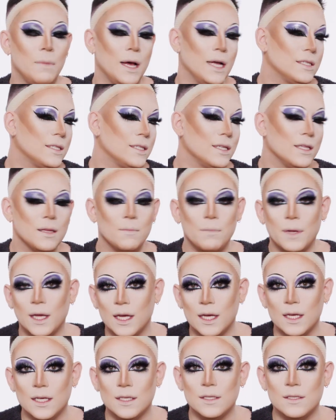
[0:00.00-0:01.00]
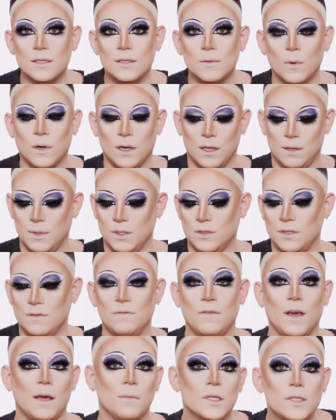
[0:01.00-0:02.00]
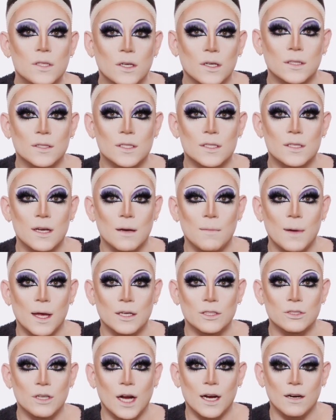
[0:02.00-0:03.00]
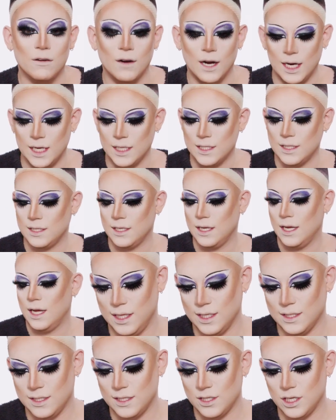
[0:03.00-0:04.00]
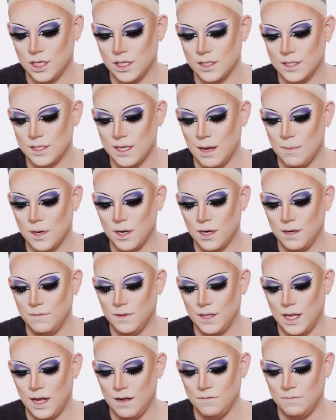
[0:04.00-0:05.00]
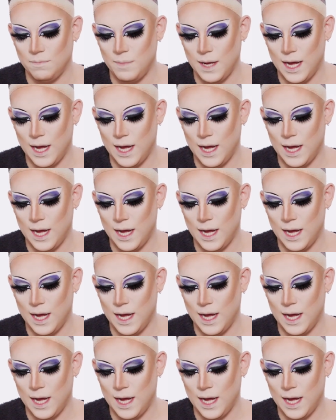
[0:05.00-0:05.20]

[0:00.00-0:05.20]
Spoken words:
best in the biz, one of the most famous girls to come out of Drag Race. This is her Summer of Love